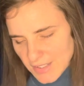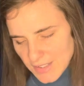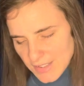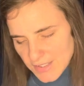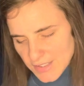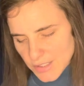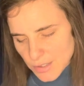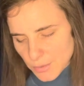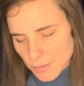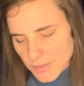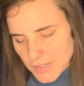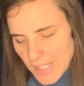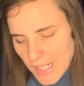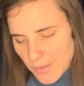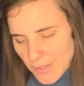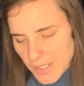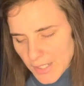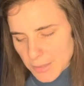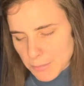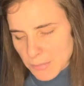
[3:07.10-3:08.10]
So
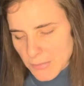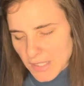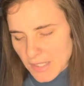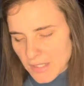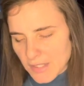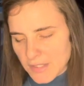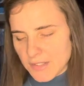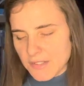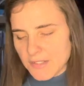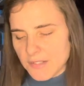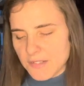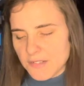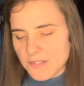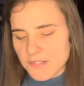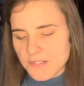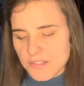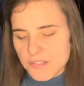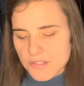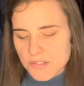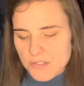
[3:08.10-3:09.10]
now I'm in.
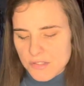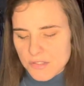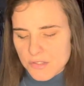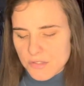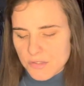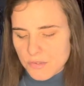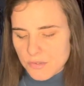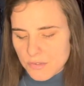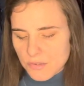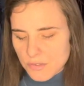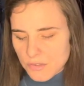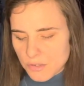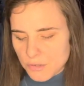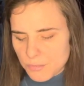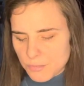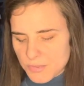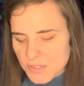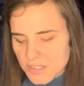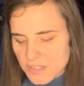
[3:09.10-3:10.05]
Oops.